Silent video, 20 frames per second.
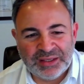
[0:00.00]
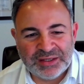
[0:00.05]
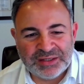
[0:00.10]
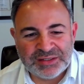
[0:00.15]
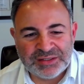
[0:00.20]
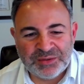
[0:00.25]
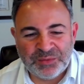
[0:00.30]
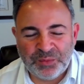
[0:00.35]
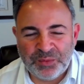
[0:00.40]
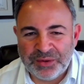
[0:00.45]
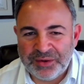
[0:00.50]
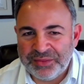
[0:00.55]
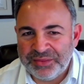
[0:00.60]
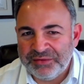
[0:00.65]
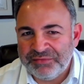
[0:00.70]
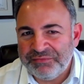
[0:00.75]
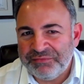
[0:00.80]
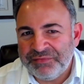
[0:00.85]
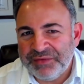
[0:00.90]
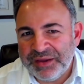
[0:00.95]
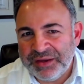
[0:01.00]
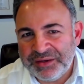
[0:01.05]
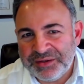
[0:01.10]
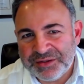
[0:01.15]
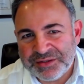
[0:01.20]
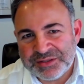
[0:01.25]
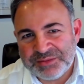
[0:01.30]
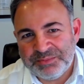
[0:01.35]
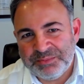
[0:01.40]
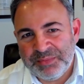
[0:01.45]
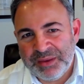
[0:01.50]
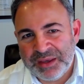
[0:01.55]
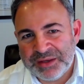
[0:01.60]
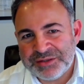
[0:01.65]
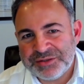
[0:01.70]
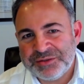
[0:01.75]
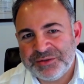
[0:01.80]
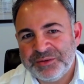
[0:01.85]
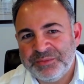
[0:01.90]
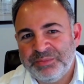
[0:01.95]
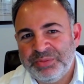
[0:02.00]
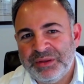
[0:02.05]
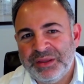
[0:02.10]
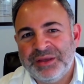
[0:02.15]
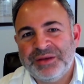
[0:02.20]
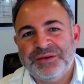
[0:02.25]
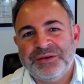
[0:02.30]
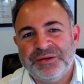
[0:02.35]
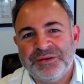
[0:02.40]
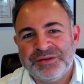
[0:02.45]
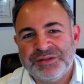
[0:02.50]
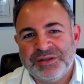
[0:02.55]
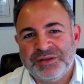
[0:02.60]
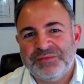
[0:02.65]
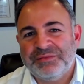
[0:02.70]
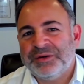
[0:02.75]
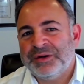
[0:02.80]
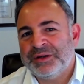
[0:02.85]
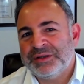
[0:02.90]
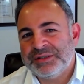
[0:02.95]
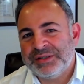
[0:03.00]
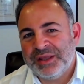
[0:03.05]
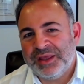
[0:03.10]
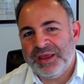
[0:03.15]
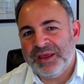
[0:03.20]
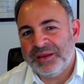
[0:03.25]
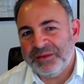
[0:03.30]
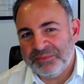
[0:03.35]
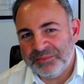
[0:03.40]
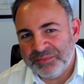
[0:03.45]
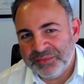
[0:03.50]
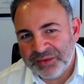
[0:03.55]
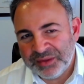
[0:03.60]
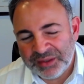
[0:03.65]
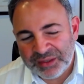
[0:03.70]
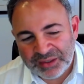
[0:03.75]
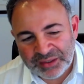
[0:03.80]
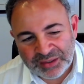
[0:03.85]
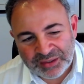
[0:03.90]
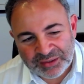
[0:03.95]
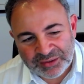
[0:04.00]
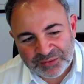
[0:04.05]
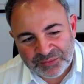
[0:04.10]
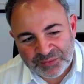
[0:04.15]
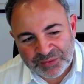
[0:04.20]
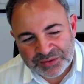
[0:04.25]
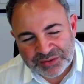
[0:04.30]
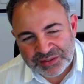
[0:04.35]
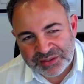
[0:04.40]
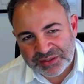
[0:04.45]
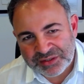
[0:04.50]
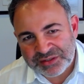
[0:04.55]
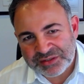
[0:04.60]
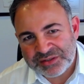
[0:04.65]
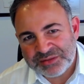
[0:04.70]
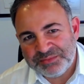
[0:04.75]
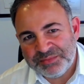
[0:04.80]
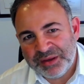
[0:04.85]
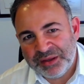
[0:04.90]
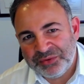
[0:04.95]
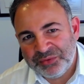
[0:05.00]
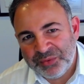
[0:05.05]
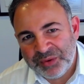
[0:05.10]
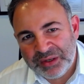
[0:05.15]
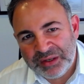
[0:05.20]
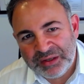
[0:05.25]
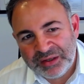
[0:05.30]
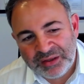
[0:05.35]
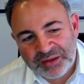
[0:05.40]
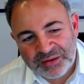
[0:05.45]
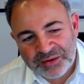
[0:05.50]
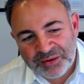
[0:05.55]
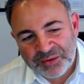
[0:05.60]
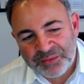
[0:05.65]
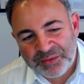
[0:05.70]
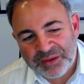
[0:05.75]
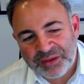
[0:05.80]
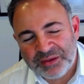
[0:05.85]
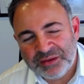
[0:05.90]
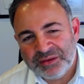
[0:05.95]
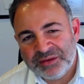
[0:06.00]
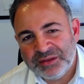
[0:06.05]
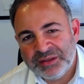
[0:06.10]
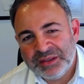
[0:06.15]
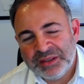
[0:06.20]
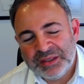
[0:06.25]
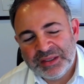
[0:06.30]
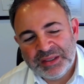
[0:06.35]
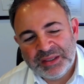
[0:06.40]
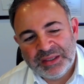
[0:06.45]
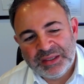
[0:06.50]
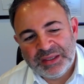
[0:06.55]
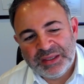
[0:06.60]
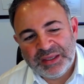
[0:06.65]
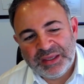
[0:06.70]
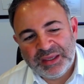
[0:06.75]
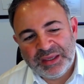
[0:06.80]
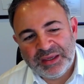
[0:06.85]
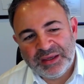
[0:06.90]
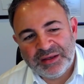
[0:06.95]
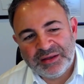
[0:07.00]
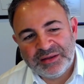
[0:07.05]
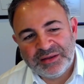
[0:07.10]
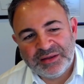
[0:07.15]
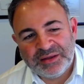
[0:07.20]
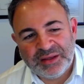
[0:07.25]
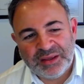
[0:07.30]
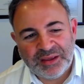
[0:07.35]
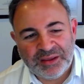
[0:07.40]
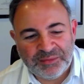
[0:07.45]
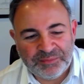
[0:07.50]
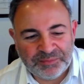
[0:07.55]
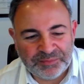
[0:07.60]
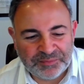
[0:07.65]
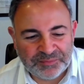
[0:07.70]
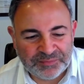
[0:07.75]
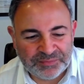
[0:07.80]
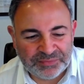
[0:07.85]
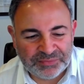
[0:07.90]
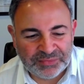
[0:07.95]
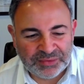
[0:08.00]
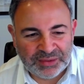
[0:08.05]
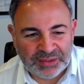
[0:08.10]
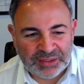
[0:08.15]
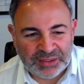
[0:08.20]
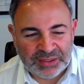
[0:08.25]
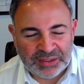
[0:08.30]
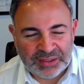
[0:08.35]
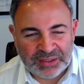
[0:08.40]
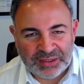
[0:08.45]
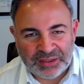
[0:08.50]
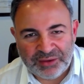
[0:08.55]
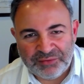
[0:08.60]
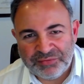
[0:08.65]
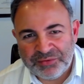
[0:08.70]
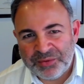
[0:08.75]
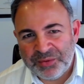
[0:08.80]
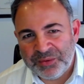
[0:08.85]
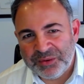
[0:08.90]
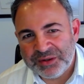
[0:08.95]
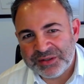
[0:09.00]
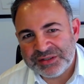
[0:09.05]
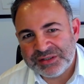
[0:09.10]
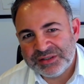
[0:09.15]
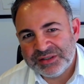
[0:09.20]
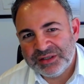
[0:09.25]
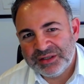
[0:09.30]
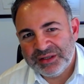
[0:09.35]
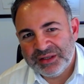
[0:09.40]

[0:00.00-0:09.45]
to one of the finest master blenders of our time, which is Manuel Inoa, and of course,